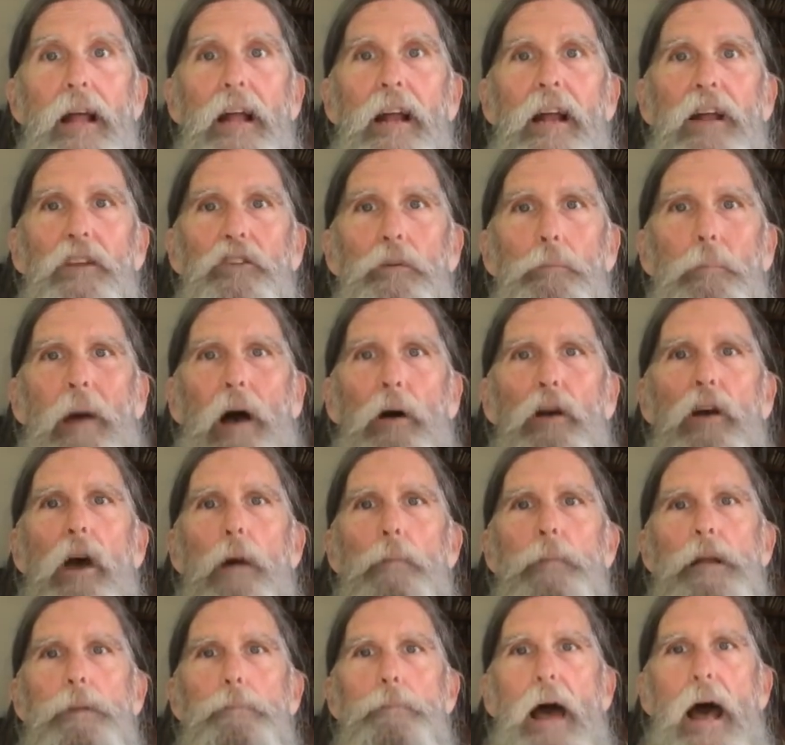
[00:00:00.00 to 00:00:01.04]
It's about
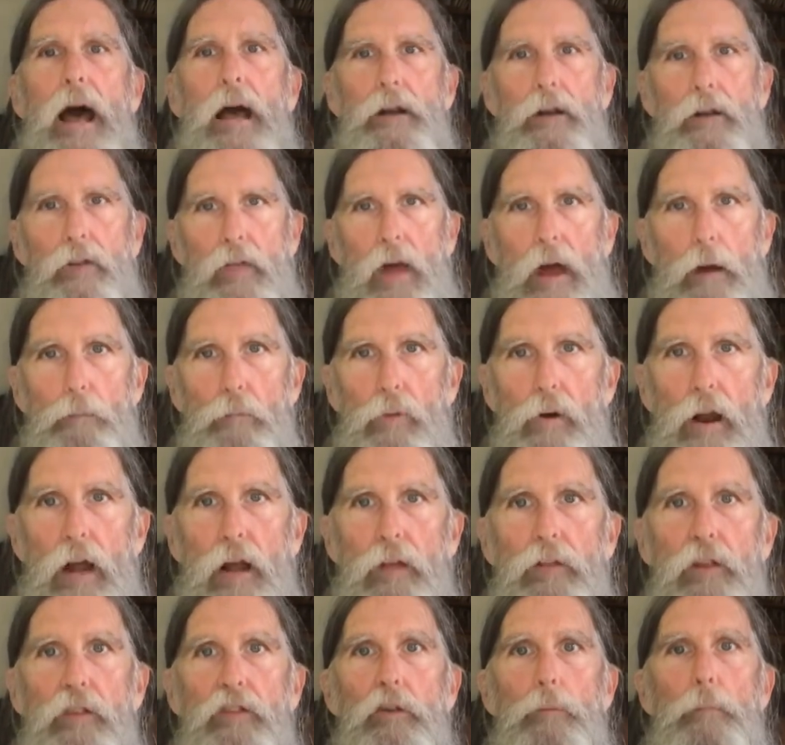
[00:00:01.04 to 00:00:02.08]
coming back to that
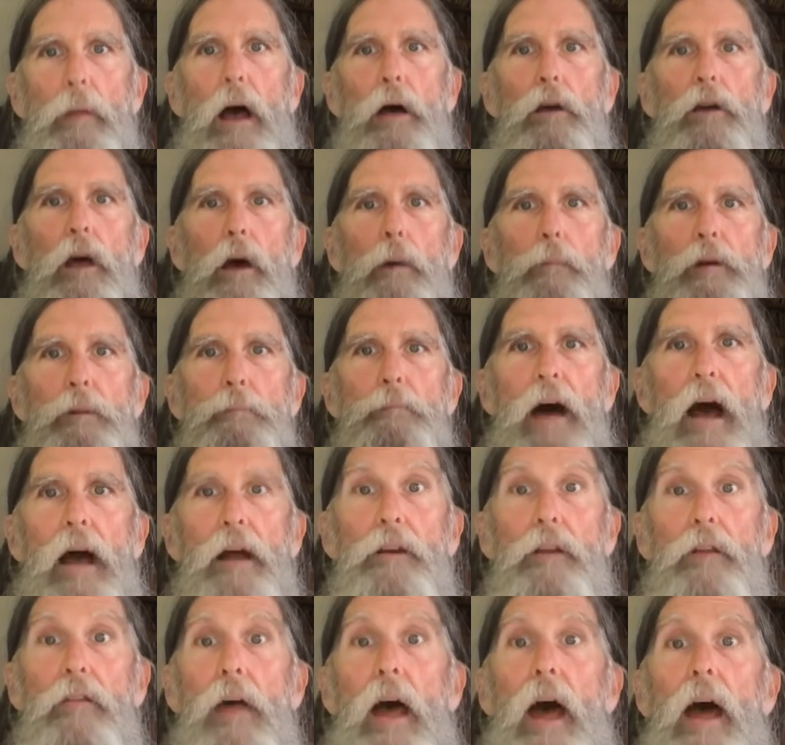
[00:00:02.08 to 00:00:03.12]
breath. It's about coming
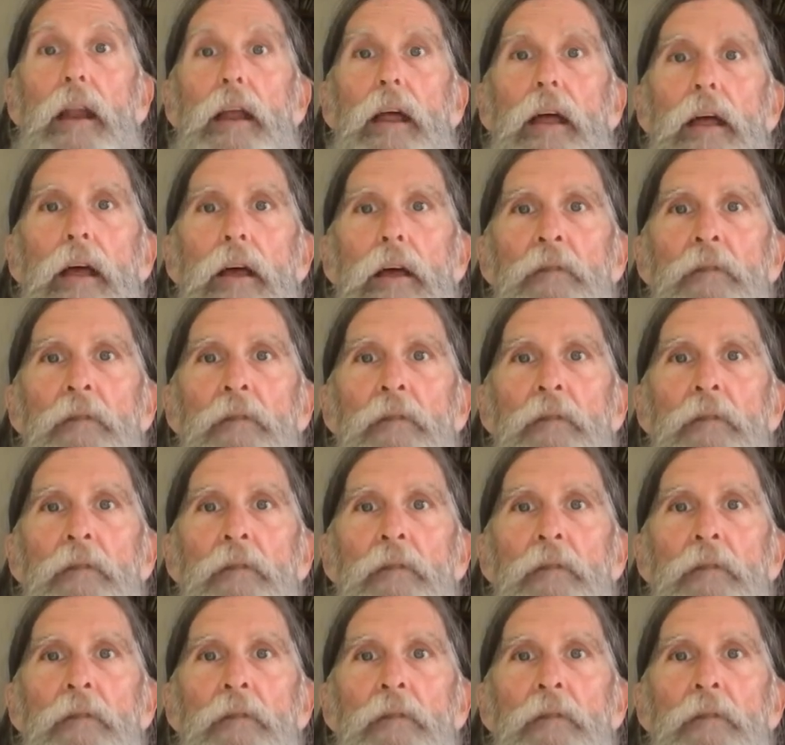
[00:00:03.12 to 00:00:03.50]
back to that